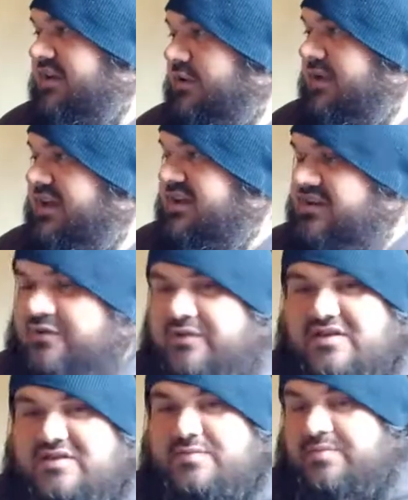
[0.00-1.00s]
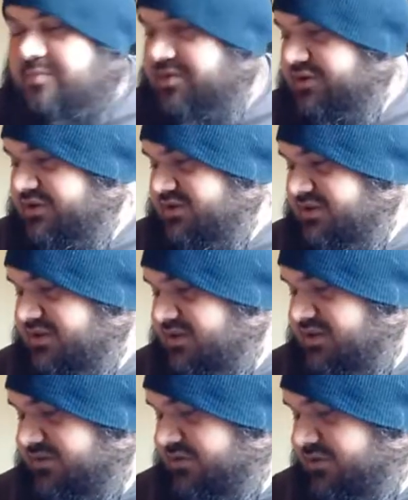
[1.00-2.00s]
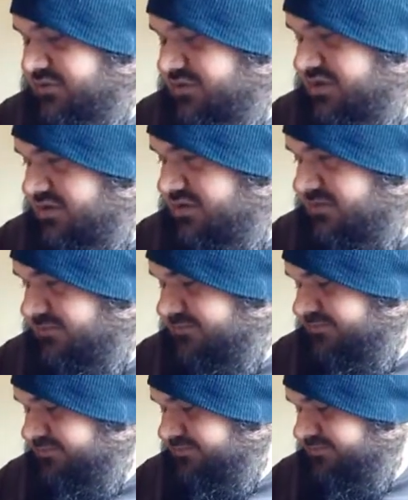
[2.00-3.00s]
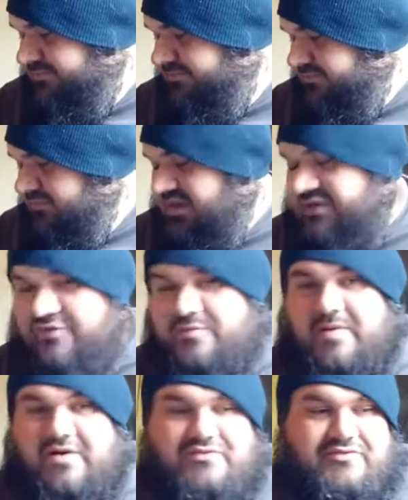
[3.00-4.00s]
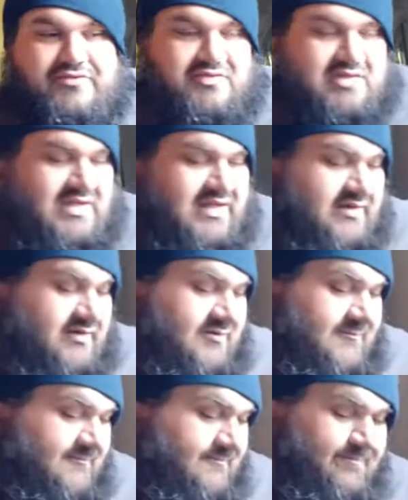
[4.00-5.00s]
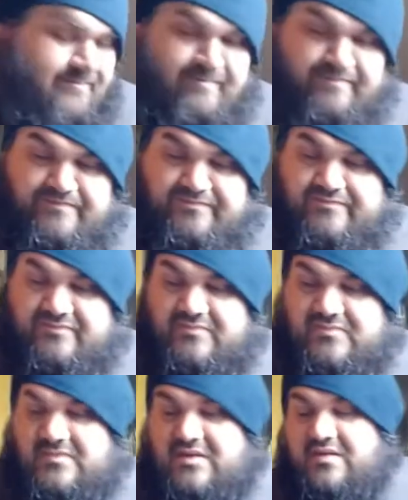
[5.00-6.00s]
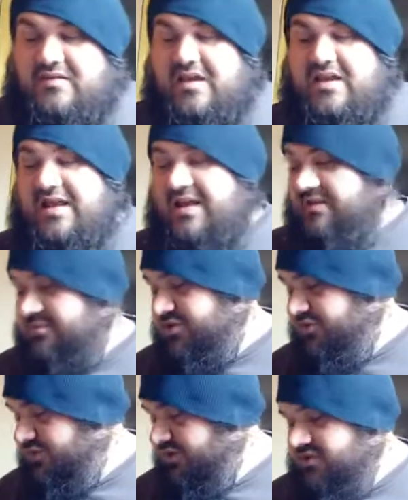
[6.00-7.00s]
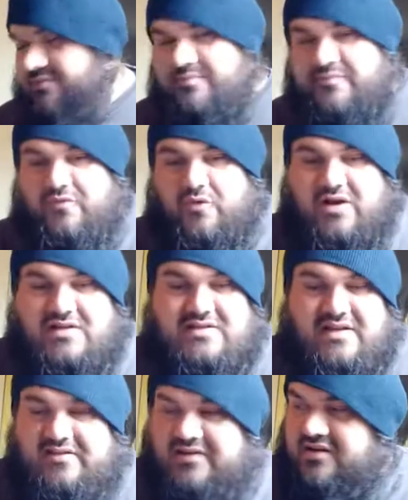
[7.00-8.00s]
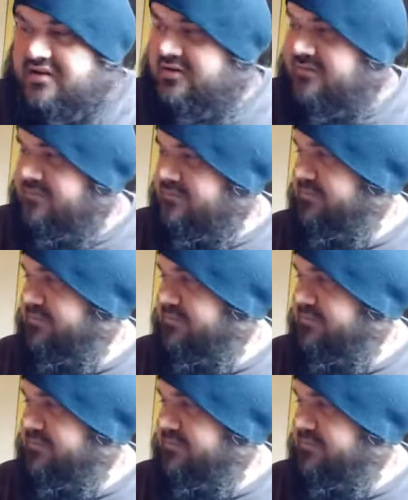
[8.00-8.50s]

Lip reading: go ahead and do these books, and then I'll do the posters later and add them to there before I seal it up.